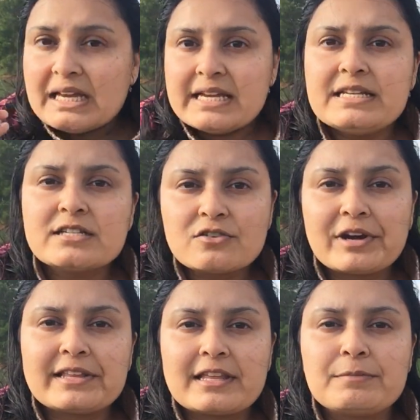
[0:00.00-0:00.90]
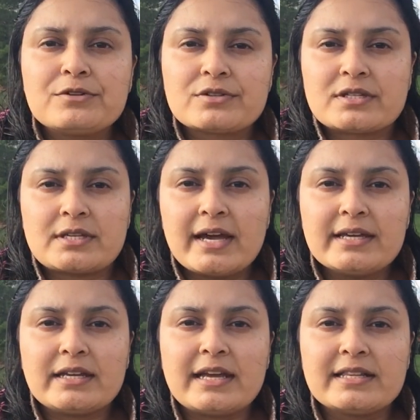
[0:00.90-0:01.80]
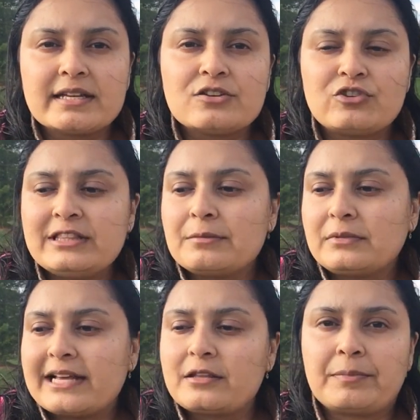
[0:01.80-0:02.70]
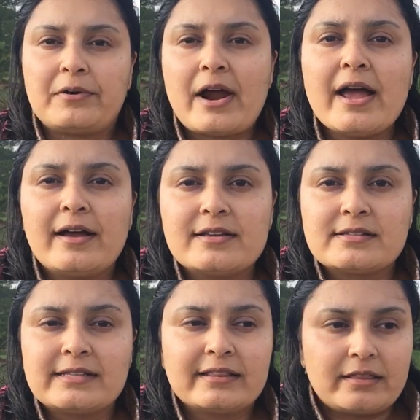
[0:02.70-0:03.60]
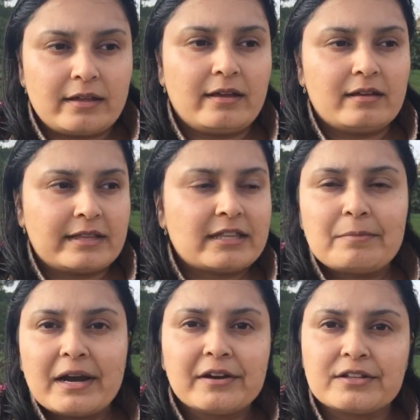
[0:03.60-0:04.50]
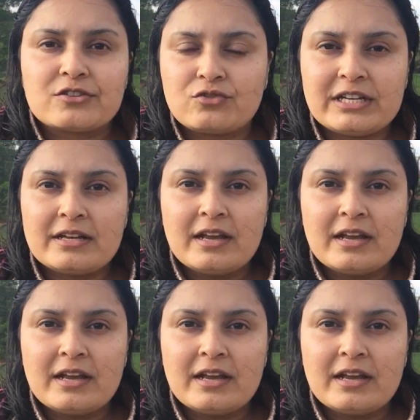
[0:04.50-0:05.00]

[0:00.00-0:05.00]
integrated them into society and then treat them like the pariahs that Americans treat,